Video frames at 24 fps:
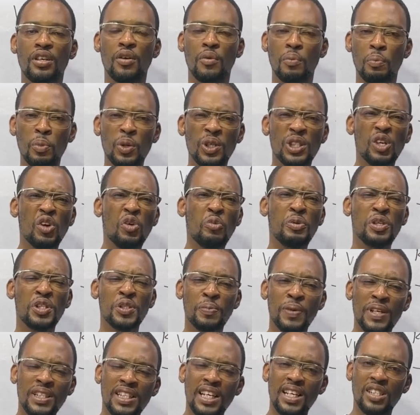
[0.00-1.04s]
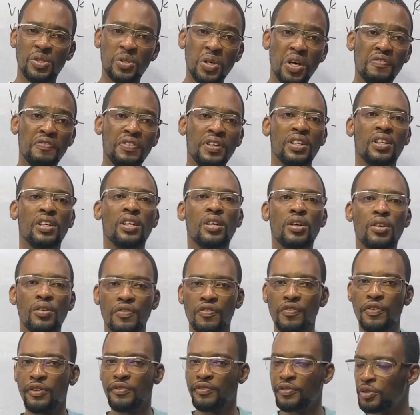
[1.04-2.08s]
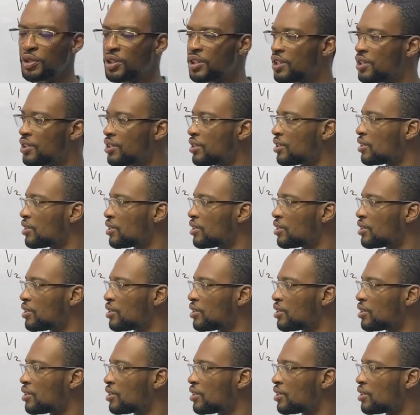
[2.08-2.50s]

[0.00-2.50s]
but there will be special solving for voltage.